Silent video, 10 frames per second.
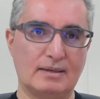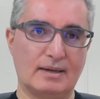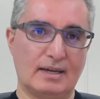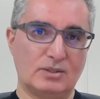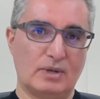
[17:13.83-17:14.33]

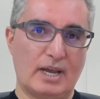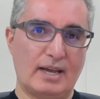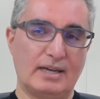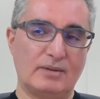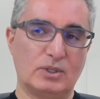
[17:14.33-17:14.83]
And
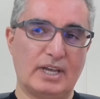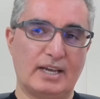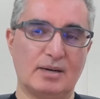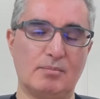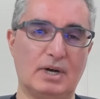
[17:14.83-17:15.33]
today, it would take
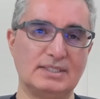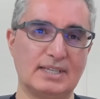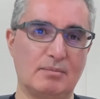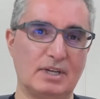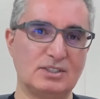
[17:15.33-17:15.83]
them months
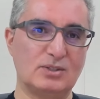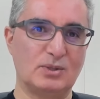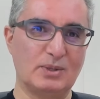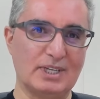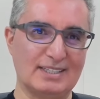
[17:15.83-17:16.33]
and months to
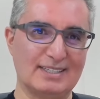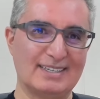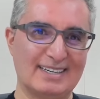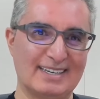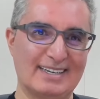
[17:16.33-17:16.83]
do it.
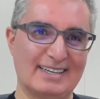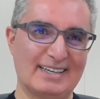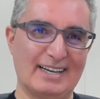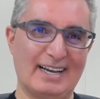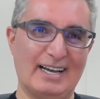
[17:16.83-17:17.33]

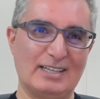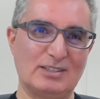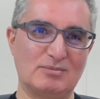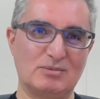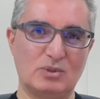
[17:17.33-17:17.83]
And
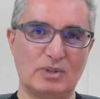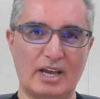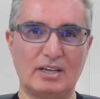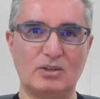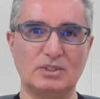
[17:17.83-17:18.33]

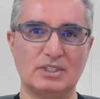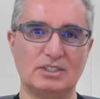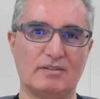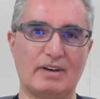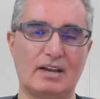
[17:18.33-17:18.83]
today, usage
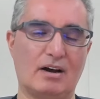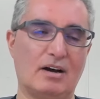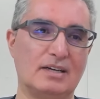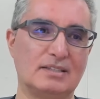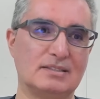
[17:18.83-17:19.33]
of A I
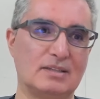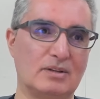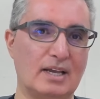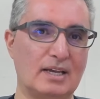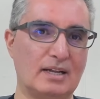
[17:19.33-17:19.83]
is uh,
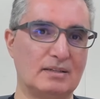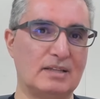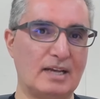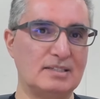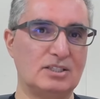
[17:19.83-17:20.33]
they can
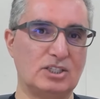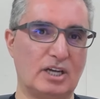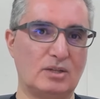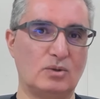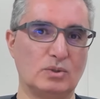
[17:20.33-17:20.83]
daisy
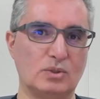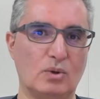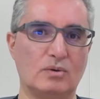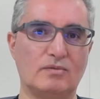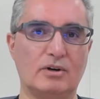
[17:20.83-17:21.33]
chain those
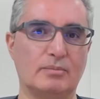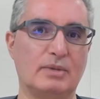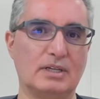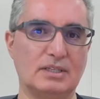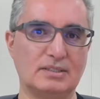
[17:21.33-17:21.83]
known
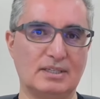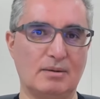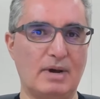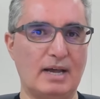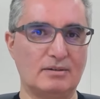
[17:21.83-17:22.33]
vulnerabilities in a
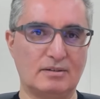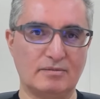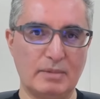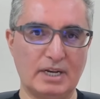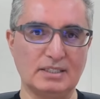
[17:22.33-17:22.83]
matter of
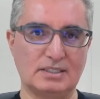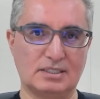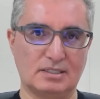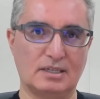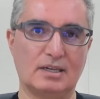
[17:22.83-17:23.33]

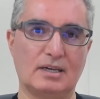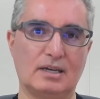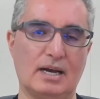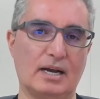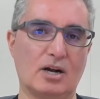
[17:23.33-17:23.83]
minutes
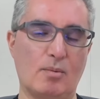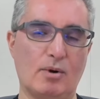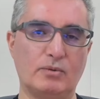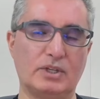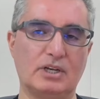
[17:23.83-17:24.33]
and come up
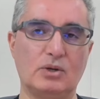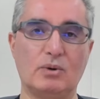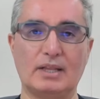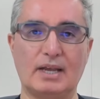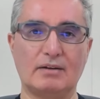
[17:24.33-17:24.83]
with the new
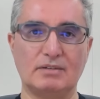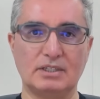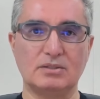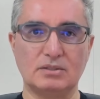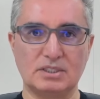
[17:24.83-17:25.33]
attack
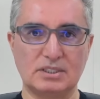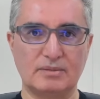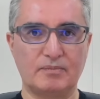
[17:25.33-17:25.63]
vectors.